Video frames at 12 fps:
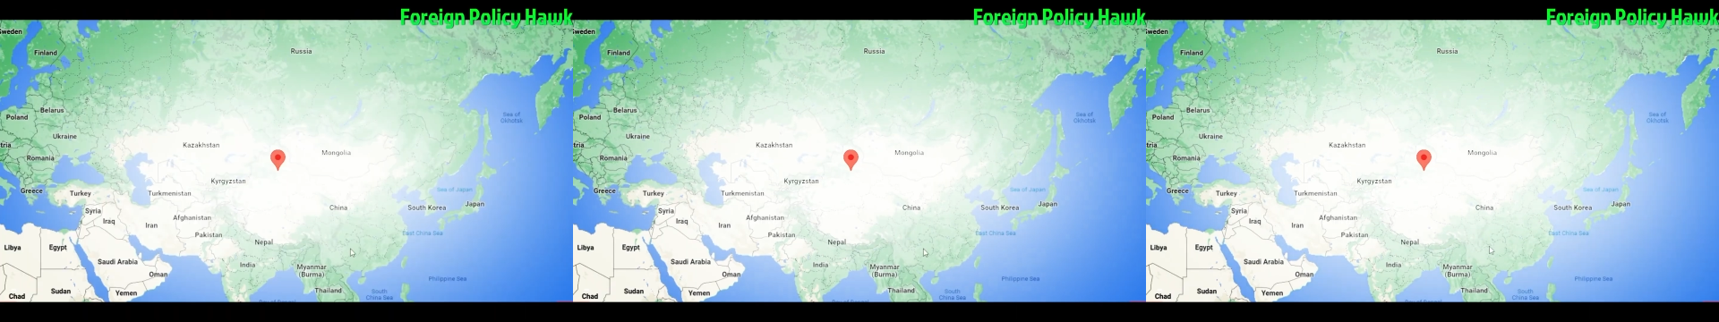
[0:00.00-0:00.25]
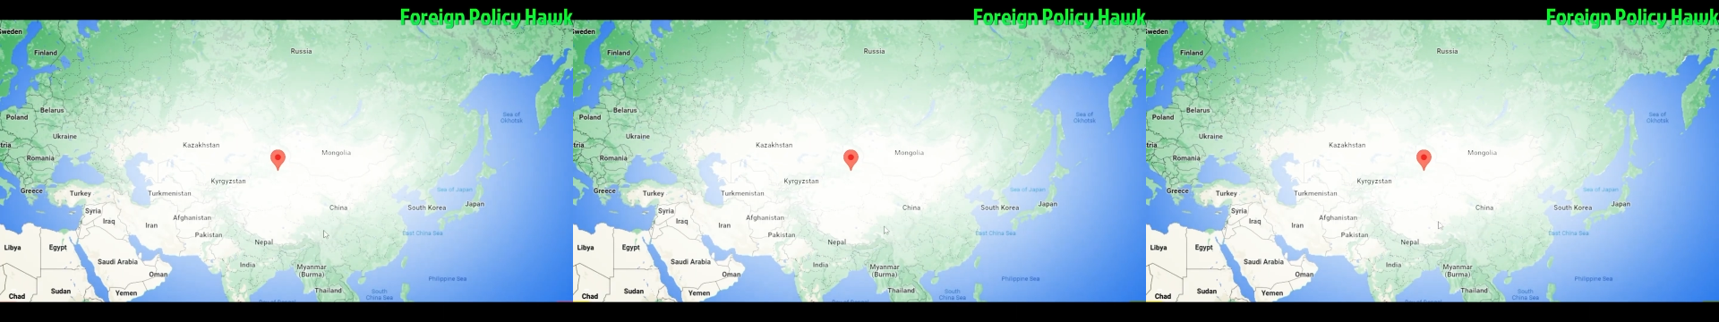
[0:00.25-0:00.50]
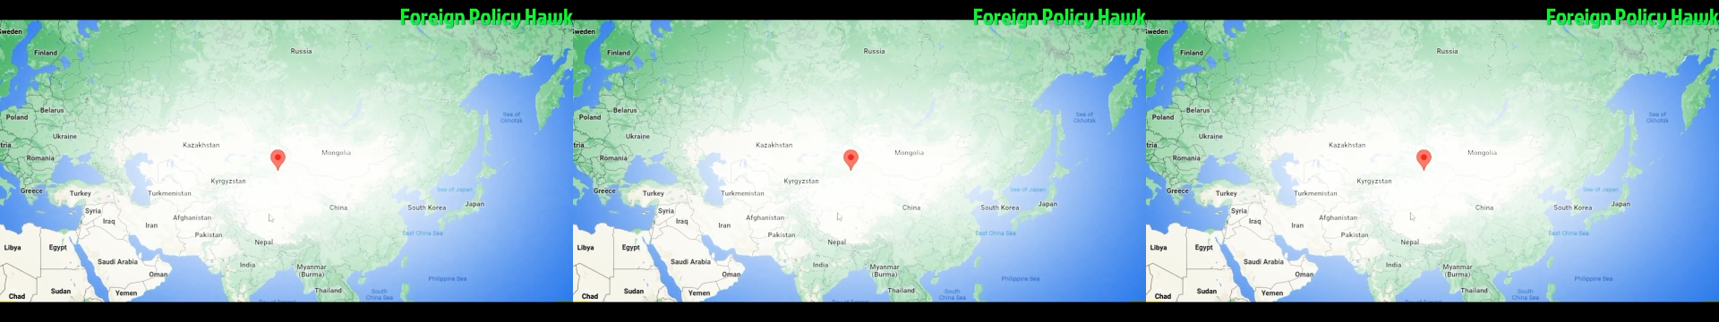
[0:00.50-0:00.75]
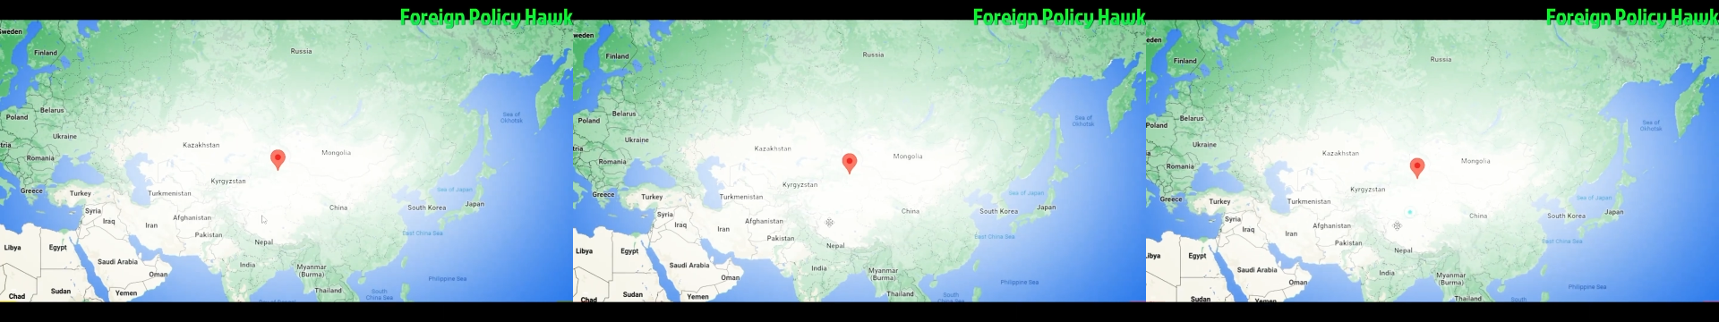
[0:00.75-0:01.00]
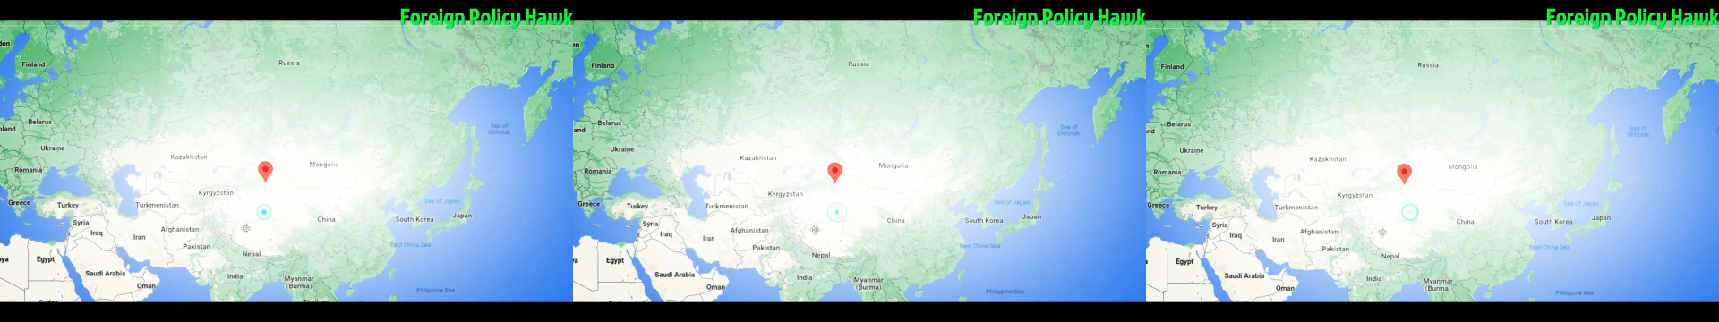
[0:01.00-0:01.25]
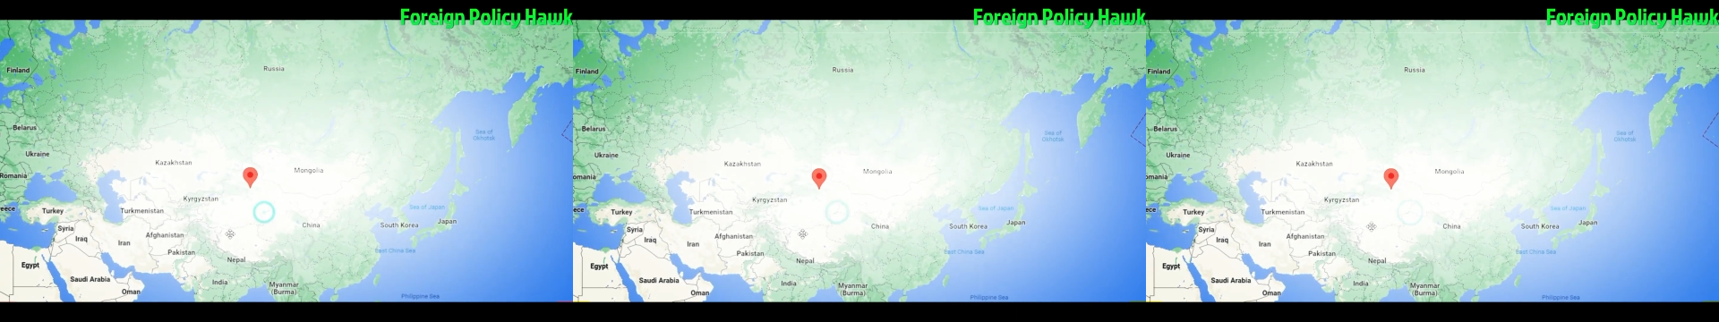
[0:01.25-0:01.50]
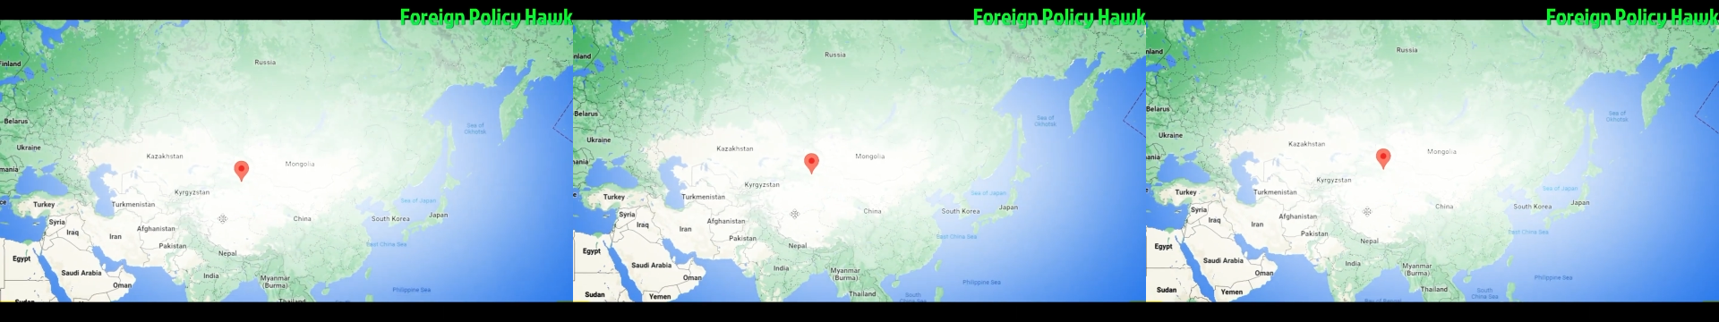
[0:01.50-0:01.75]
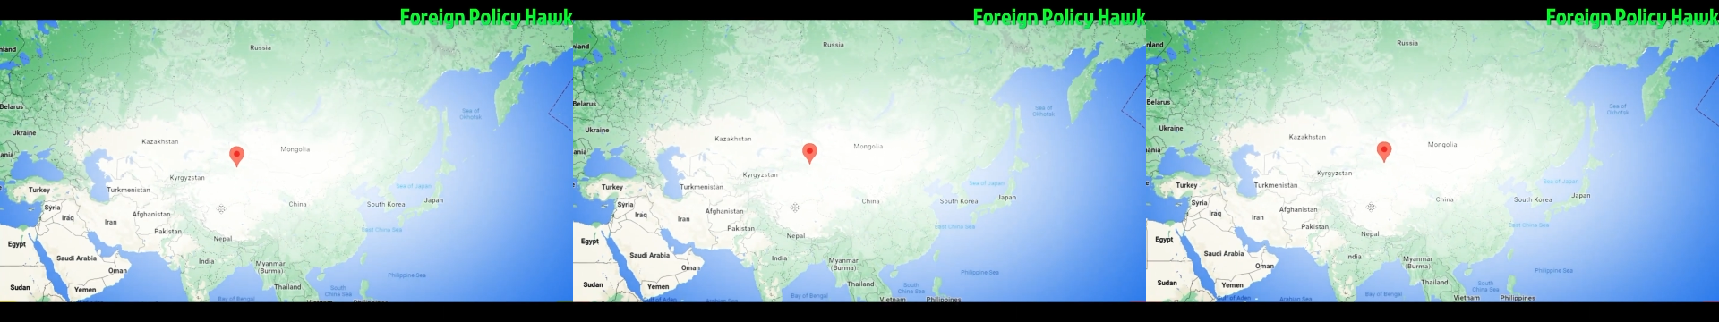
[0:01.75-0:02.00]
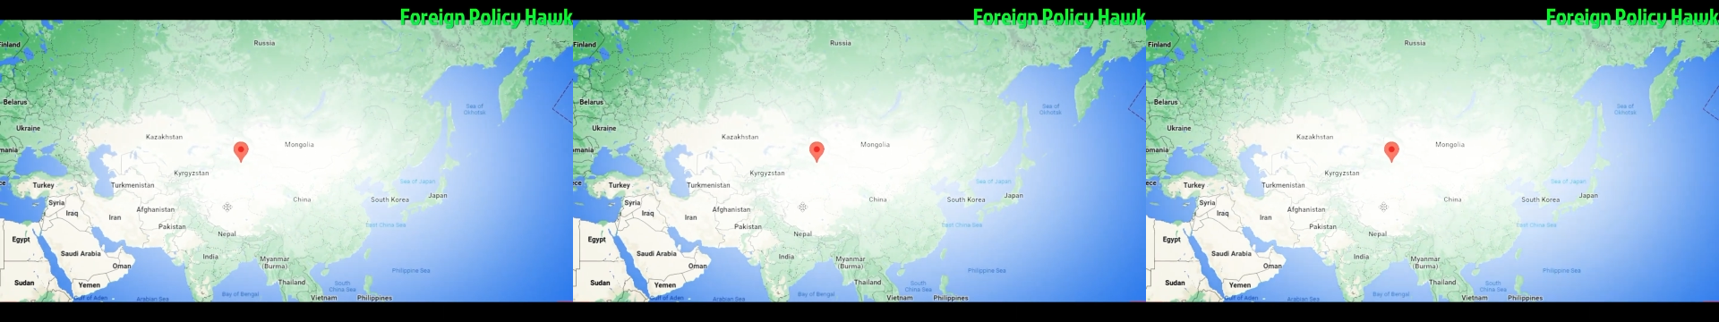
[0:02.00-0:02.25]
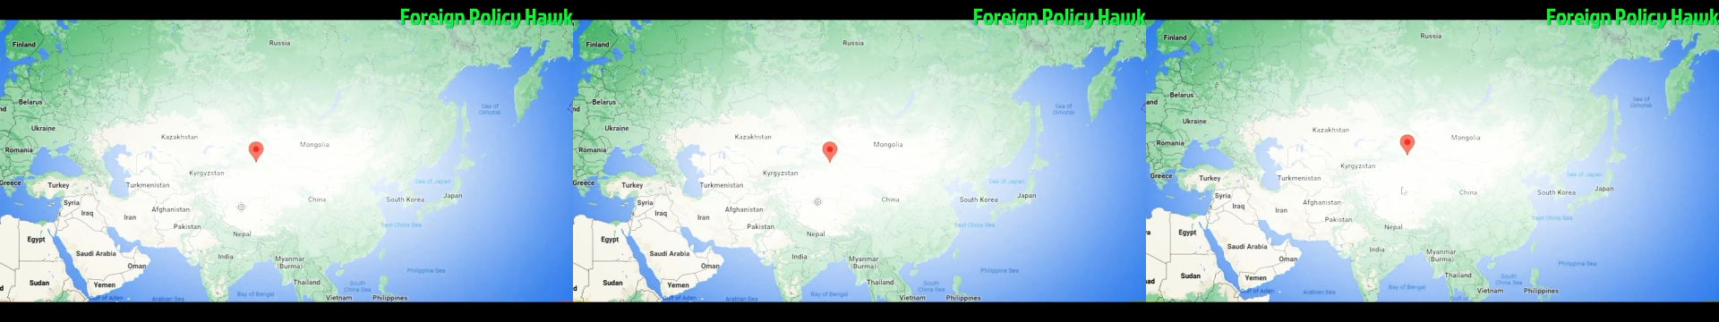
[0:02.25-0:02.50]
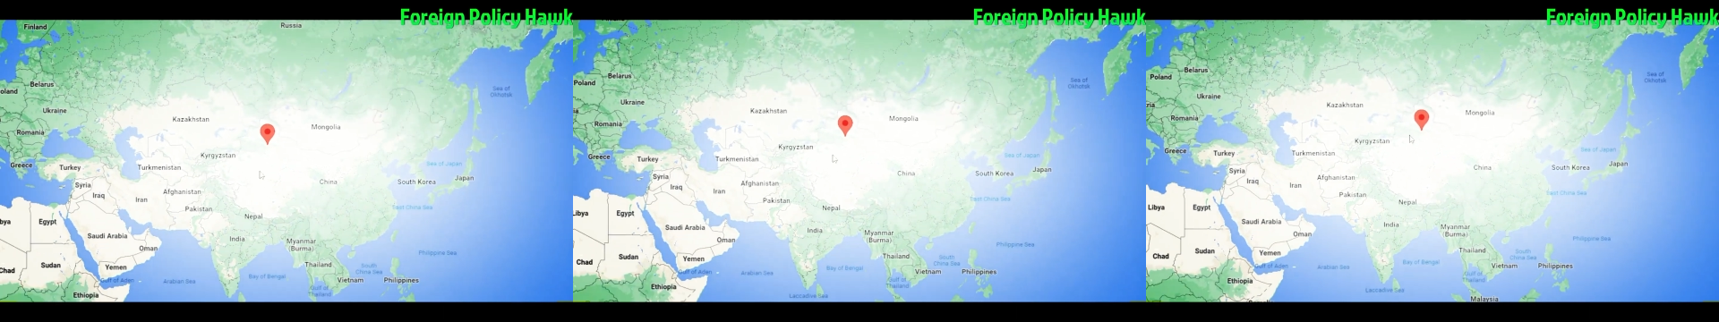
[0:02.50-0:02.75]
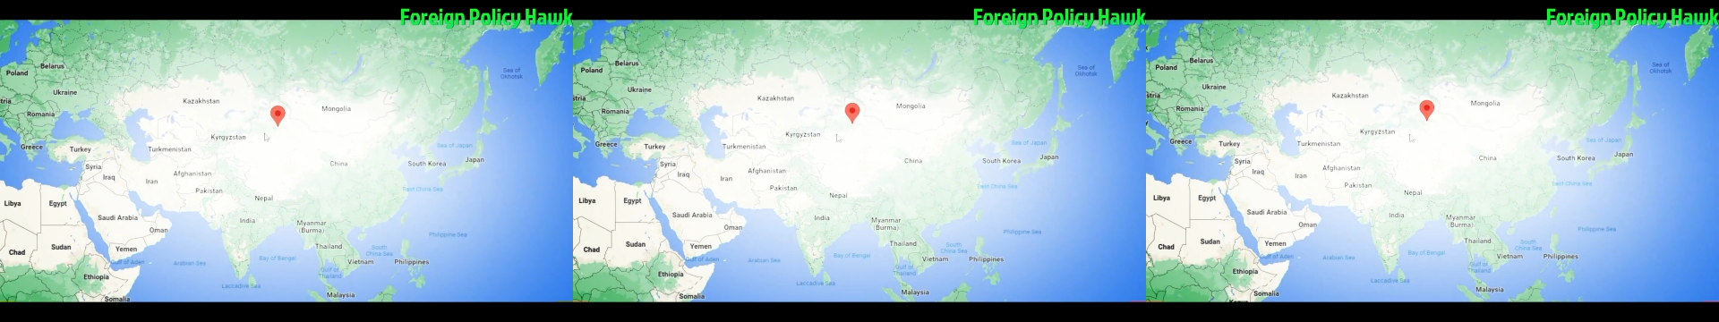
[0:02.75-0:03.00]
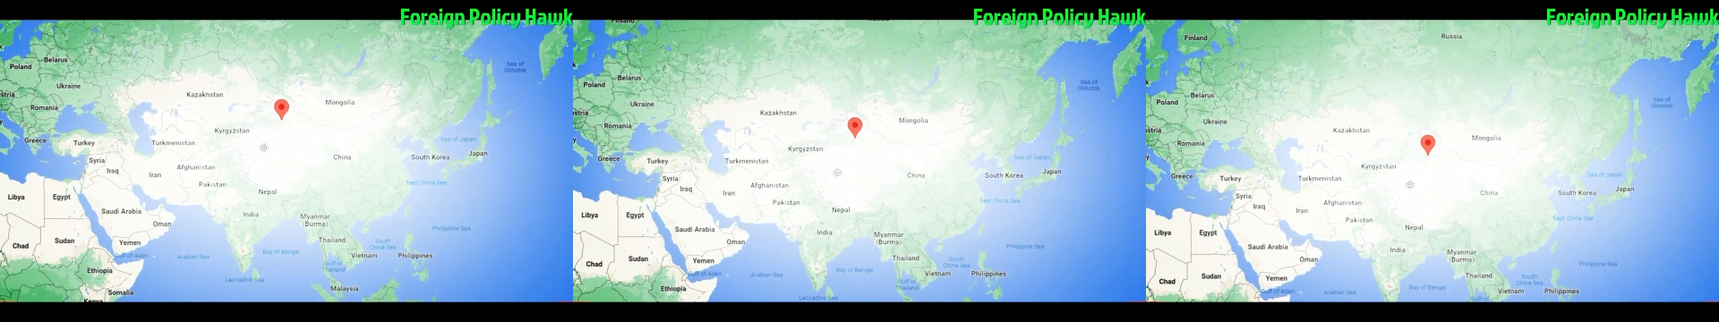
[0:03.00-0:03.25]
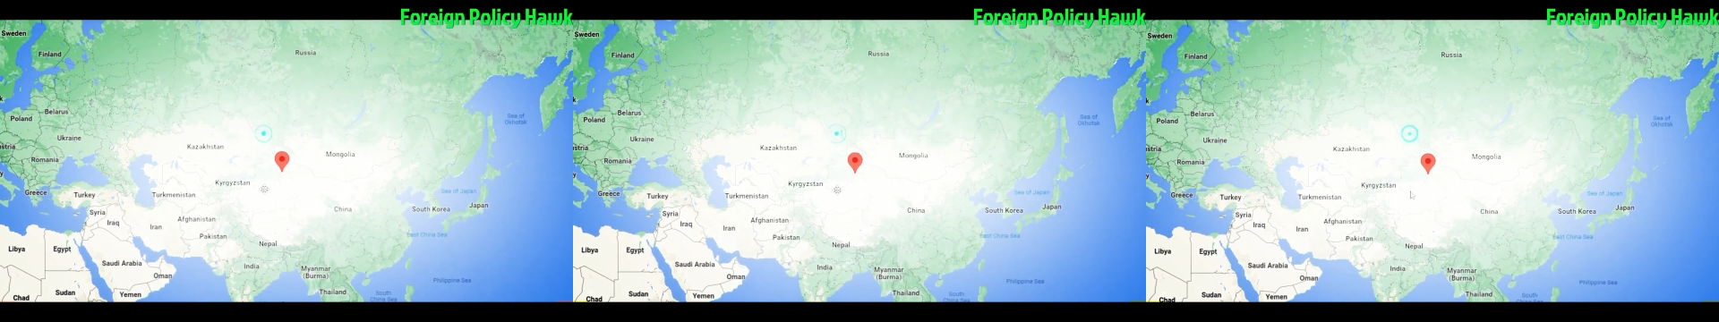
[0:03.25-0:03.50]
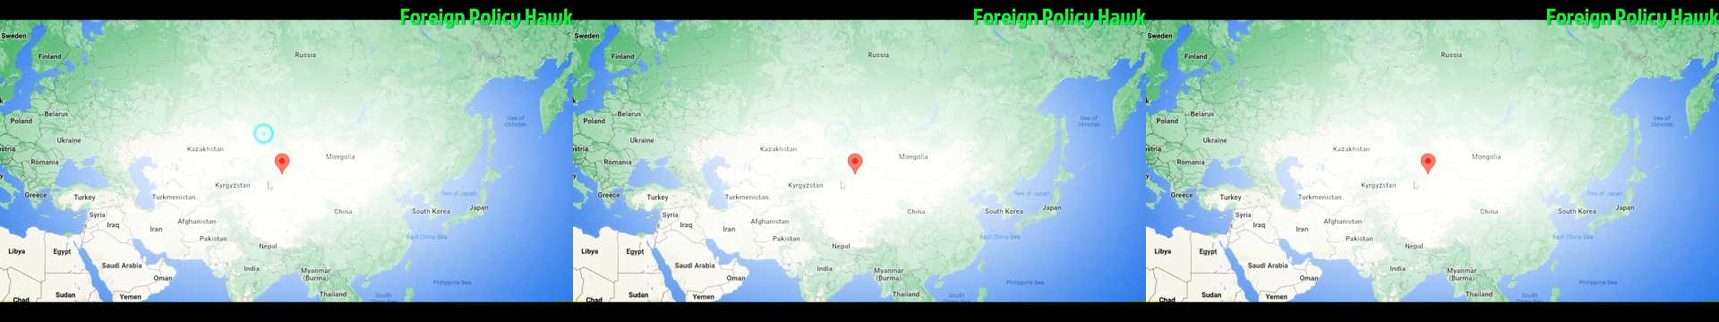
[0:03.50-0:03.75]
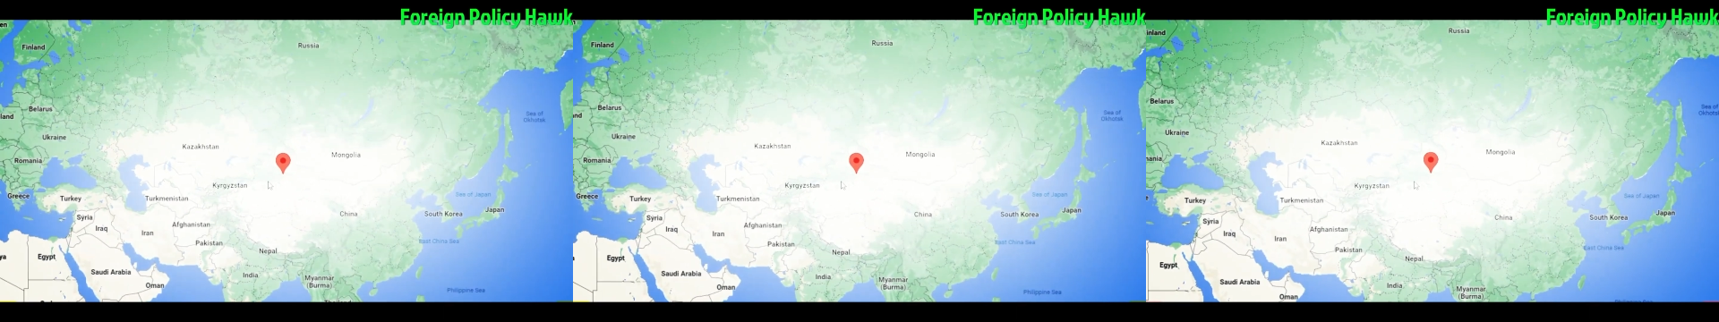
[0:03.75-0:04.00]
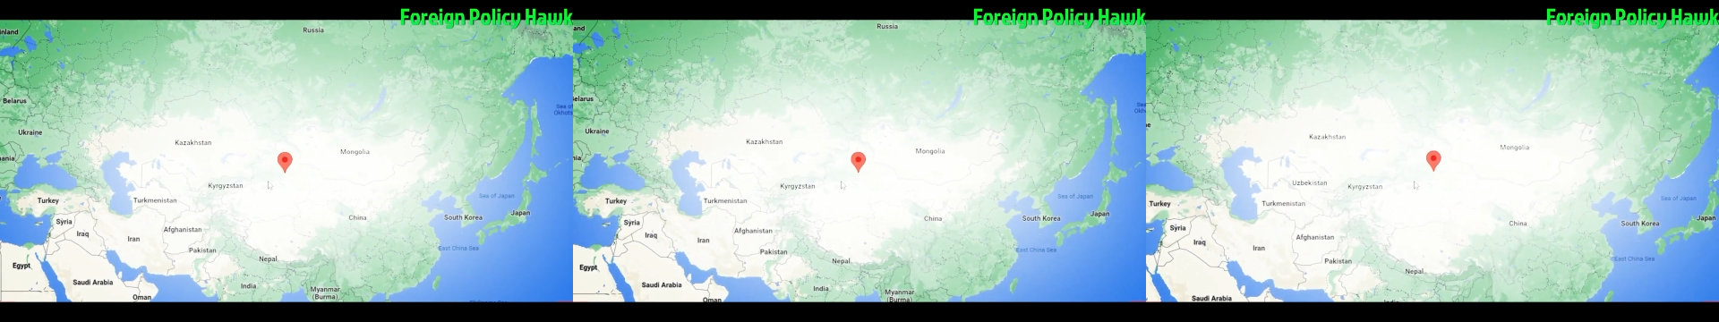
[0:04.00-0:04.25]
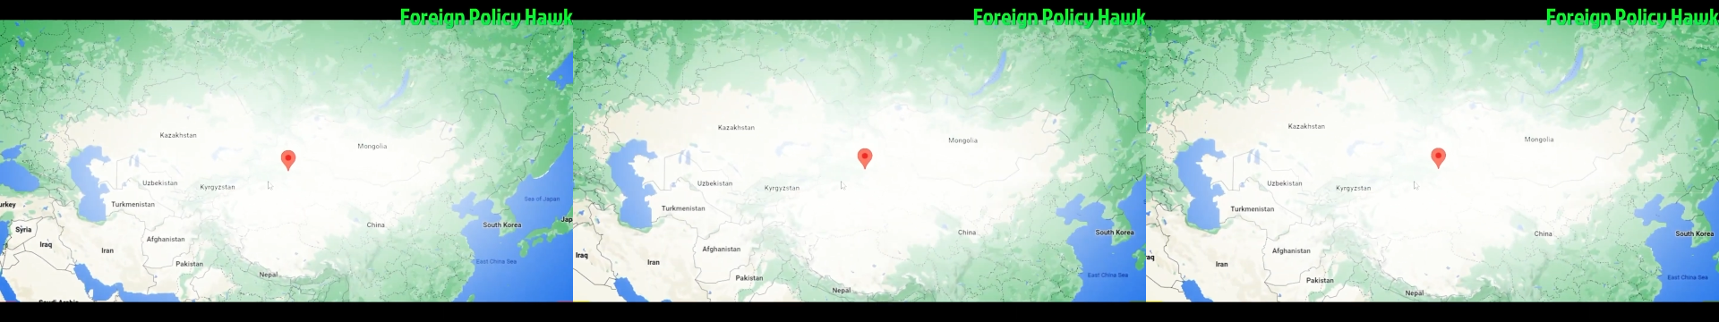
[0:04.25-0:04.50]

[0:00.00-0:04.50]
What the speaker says: No face is visible, so there are no lips to read.